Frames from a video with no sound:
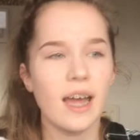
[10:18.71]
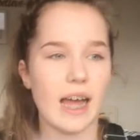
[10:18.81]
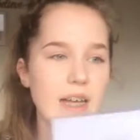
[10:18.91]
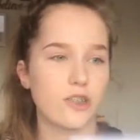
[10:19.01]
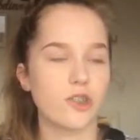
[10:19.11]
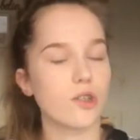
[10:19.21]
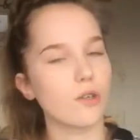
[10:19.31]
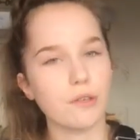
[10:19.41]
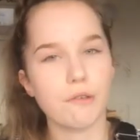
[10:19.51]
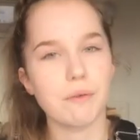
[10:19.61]
I can just
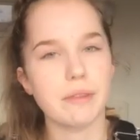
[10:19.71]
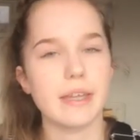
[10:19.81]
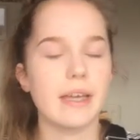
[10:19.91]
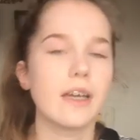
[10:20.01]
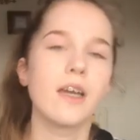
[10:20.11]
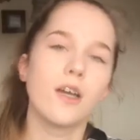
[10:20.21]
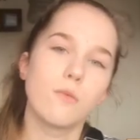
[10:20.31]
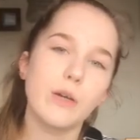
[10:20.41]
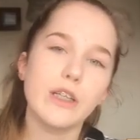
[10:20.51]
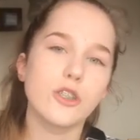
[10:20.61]
look through and think
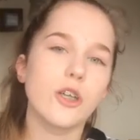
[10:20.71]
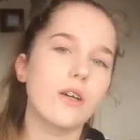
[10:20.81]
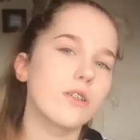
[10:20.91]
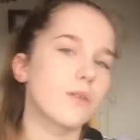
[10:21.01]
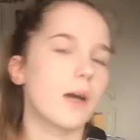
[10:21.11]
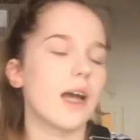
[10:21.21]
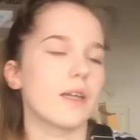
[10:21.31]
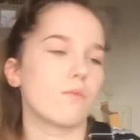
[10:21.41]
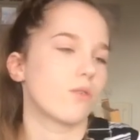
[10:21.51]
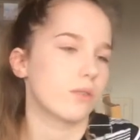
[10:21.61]
which song do I
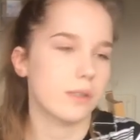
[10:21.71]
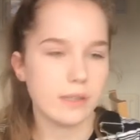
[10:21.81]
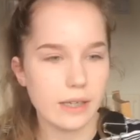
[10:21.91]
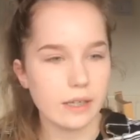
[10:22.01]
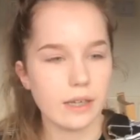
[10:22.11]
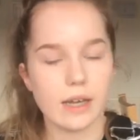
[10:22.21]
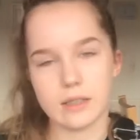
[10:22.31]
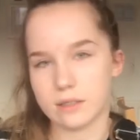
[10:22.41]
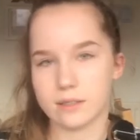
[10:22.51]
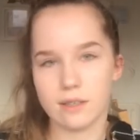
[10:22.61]
want to sing I
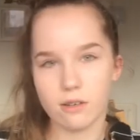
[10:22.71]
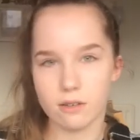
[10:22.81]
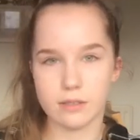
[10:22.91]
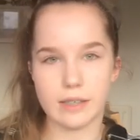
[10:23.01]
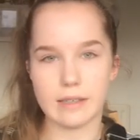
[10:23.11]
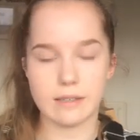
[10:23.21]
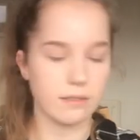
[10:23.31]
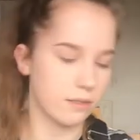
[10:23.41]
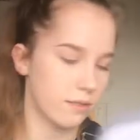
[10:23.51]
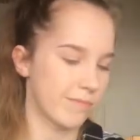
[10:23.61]
can sing all
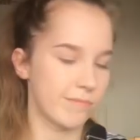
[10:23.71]
these